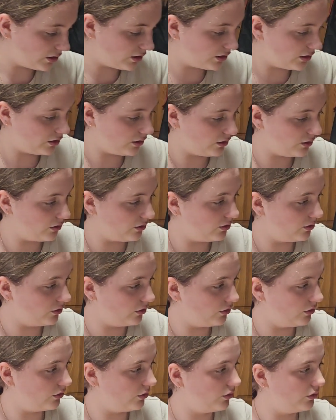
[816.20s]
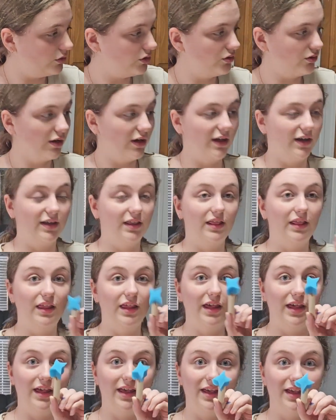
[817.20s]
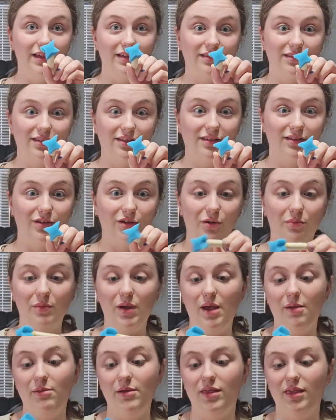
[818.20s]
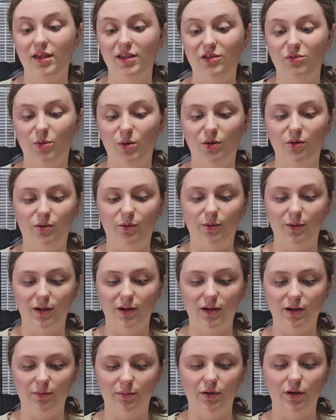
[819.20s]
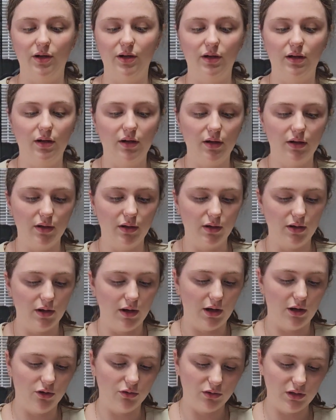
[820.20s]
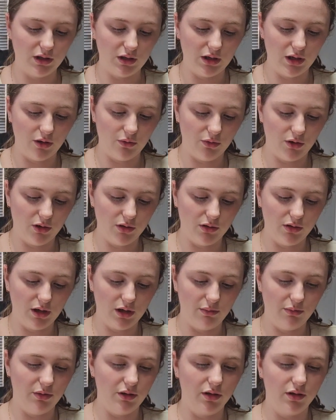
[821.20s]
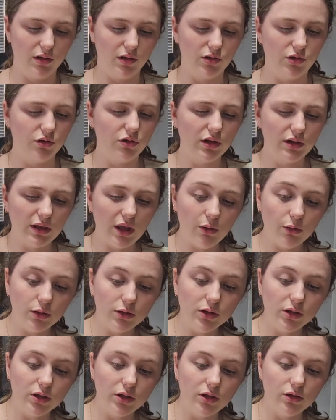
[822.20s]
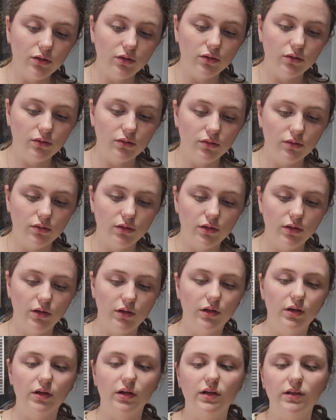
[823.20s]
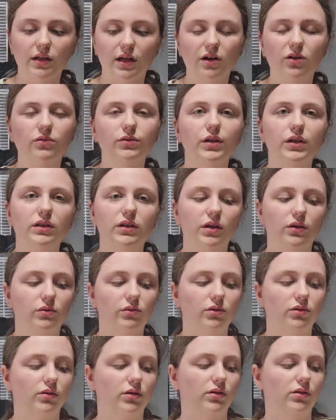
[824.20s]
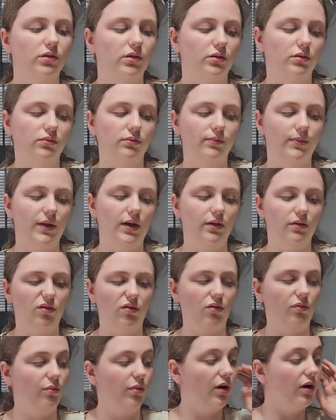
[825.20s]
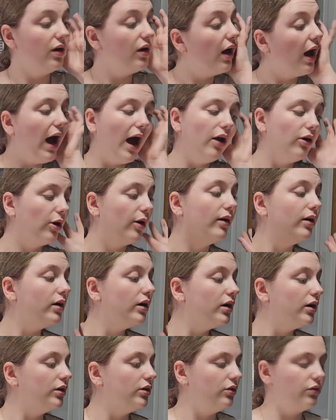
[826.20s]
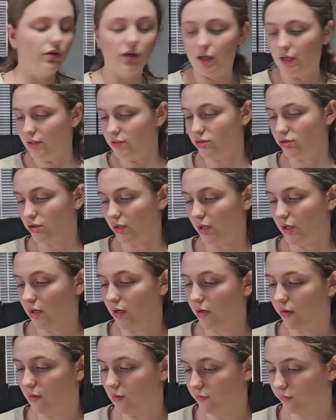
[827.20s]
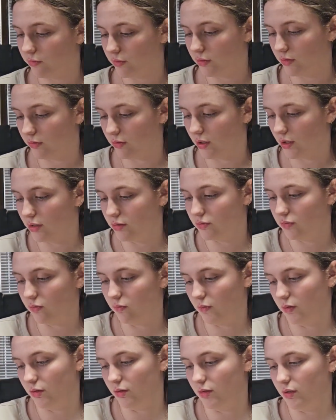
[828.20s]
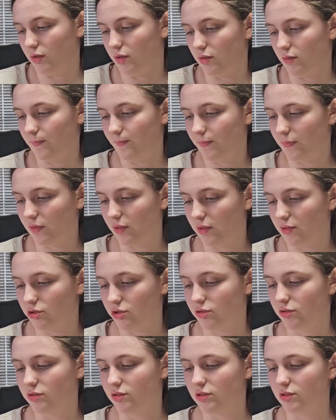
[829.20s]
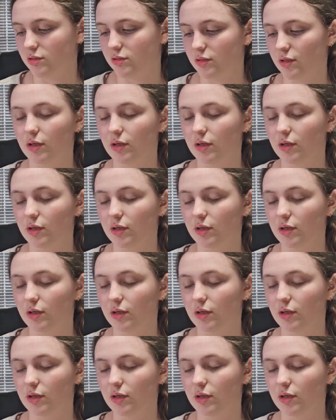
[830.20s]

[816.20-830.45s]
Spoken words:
huge like this. So maybe this one will work, but I don't think I want that big. Do you think that would look cute? Because I don't think that would look the best. But I don't know. You guys try it however you guys want. Just